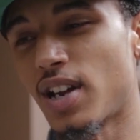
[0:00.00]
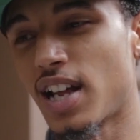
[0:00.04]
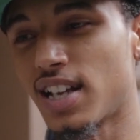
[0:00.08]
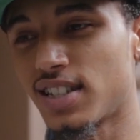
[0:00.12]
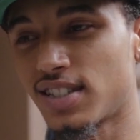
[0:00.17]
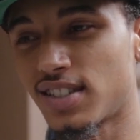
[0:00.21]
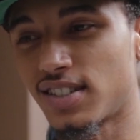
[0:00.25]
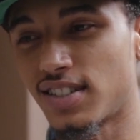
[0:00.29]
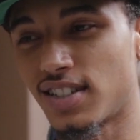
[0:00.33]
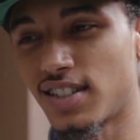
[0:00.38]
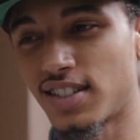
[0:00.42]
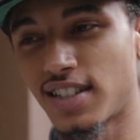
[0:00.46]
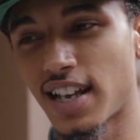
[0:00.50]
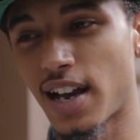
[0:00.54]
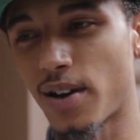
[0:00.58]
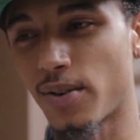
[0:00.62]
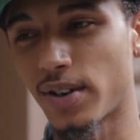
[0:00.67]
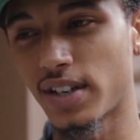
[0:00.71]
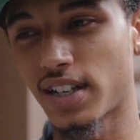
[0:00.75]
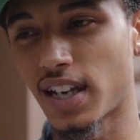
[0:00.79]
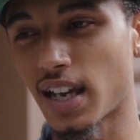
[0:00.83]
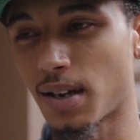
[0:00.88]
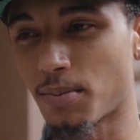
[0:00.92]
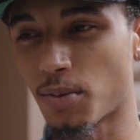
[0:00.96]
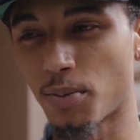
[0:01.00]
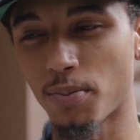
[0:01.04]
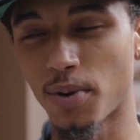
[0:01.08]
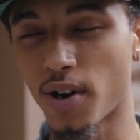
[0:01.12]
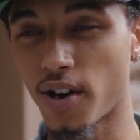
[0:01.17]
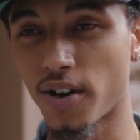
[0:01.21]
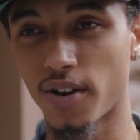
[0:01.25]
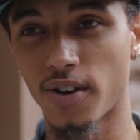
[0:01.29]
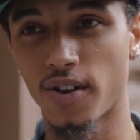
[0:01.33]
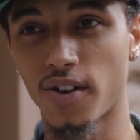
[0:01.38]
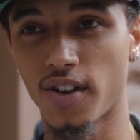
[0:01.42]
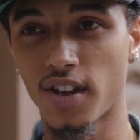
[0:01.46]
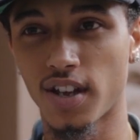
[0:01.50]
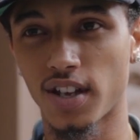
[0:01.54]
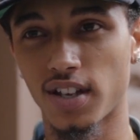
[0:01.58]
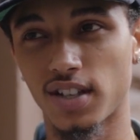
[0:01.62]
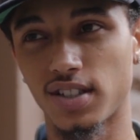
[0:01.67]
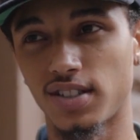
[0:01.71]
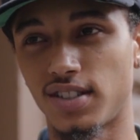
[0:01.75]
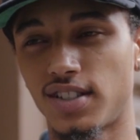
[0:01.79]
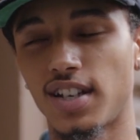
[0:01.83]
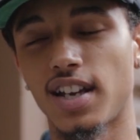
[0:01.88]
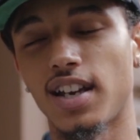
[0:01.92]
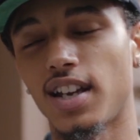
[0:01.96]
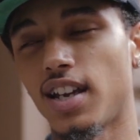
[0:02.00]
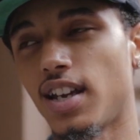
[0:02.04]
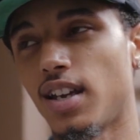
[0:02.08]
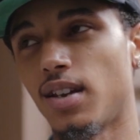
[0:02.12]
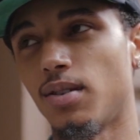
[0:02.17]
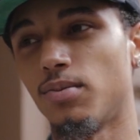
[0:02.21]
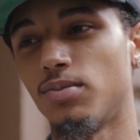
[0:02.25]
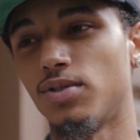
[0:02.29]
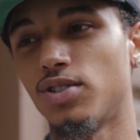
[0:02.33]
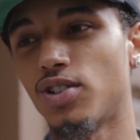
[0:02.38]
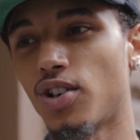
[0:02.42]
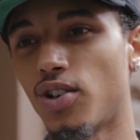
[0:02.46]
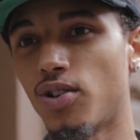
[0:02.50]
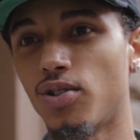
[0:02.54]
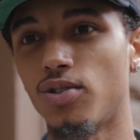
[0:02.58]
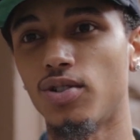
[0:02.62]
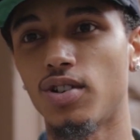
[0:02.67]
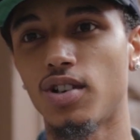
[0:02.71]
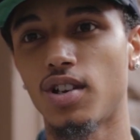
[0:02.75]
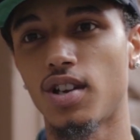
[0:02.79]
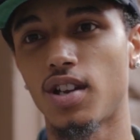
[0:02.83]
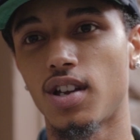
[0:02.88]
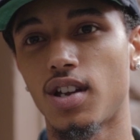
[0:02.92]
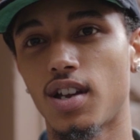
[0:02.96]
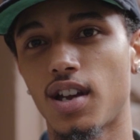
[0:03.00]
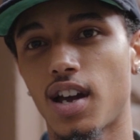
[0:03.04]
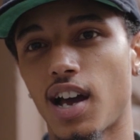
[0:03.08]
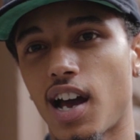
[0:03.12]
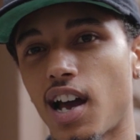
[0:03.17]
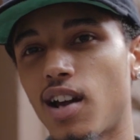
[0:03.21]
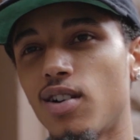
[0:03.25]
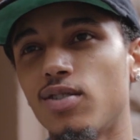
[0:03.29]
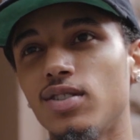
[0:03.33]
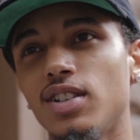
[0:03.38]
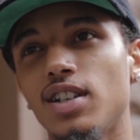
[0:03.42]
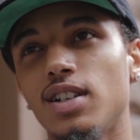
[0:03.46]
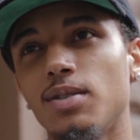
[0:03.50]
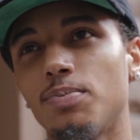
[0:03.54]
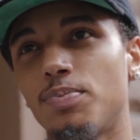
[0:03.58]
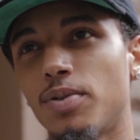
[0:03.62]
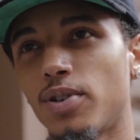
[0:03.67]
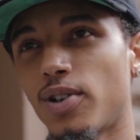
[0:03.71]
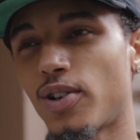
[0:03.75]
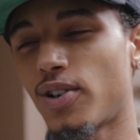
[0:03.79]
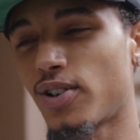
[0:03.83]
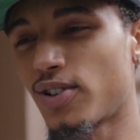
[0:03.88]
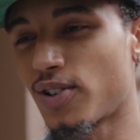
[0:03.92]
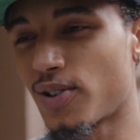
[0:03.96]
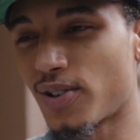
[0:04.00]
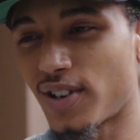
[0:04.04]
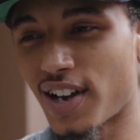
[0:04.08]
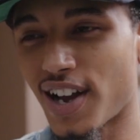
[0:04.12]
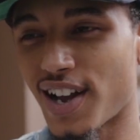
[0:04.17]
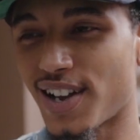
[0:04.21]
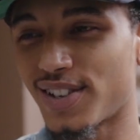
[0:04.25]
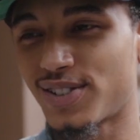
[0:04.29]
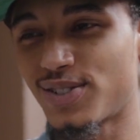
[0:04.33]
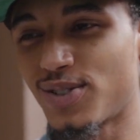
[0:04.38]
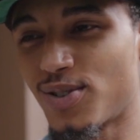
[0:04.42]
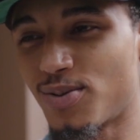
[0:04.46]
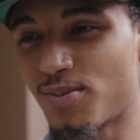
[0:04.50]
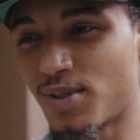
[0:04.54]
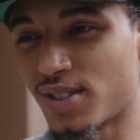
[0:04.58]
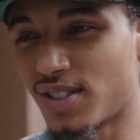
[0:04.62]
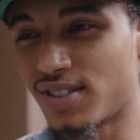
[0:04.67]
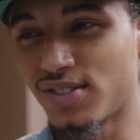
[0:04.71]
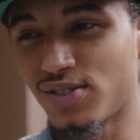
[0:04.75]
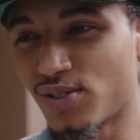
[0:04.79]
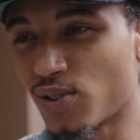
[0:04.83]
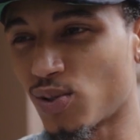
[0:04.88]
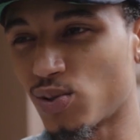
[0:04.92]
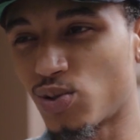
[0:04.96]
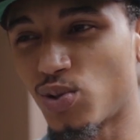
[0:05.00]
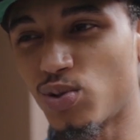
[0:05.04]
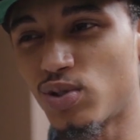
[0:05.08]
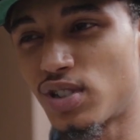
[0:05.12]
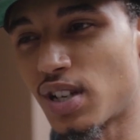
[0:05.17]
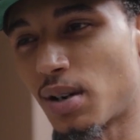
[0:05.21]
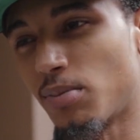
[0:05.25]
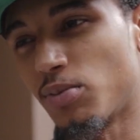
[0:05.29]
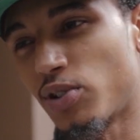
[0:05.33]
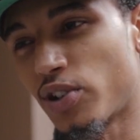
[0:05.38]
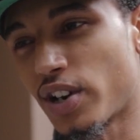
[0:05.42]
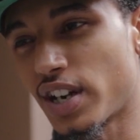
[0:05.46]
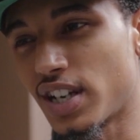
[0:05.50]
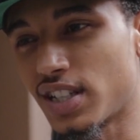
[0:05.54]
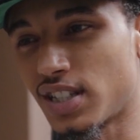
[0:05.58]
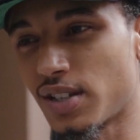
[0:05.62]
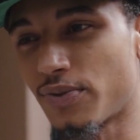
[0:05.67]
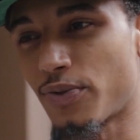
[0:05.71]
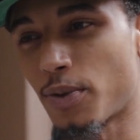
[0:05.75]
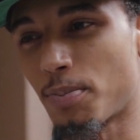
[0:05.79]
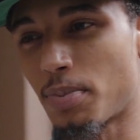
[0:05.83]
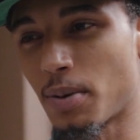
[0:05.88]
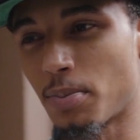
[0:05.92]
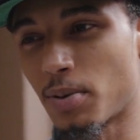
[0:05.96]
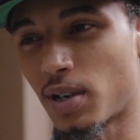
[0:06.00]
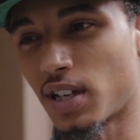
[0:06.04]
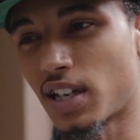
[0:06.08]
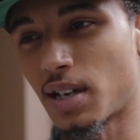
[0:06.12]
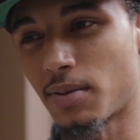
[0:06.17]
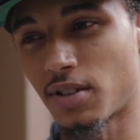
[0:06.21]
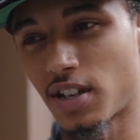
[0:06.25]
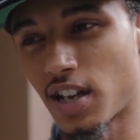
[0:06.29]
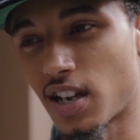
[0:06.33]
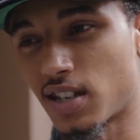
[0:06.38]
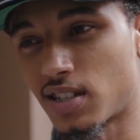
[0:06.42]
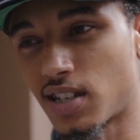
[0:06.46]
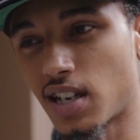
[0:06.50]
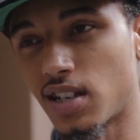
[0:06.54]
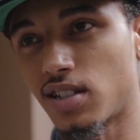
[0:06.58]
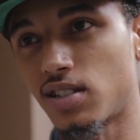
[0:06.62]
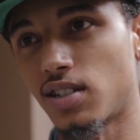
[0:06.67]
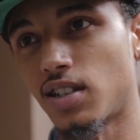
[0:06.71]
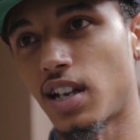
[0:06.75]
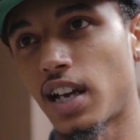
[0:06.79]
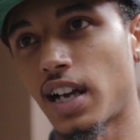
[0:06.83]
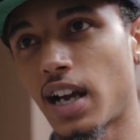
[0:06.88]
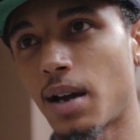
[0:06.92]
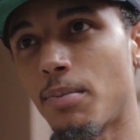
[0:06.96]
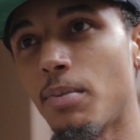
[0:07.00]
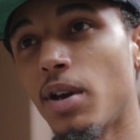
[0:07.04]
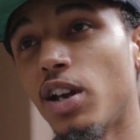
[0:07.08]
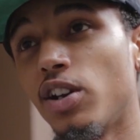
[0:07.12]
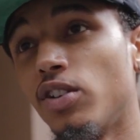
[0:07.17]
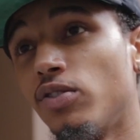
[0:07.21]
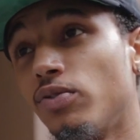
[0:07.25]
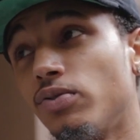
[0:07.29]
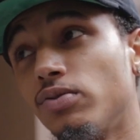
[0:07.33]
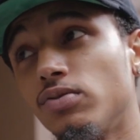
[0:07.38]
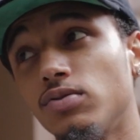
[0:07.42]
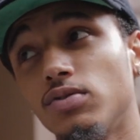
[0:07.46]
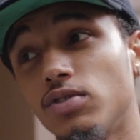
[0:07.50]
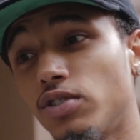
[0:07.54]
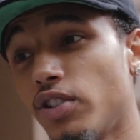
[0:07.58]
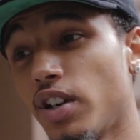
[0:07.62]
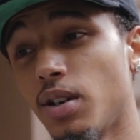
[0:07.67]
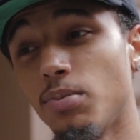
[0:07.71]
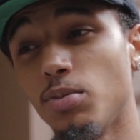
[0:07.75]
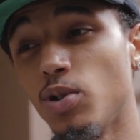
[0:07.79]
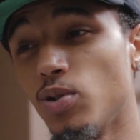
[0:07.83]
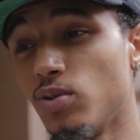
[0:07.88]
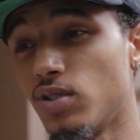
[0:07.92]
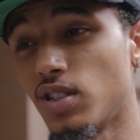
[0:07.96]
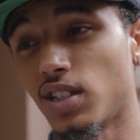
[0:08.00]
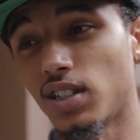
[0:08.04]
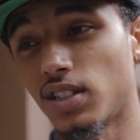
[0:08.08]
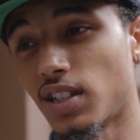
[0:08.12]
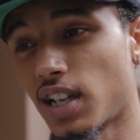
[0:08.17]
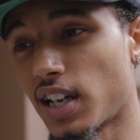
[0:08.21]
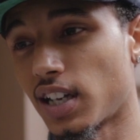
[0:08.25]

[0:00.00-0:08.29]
so that's just how it came about. It's Jay Ham. So I don't need to put on no costume or do something crazy for people to get their attention. Like I make great music.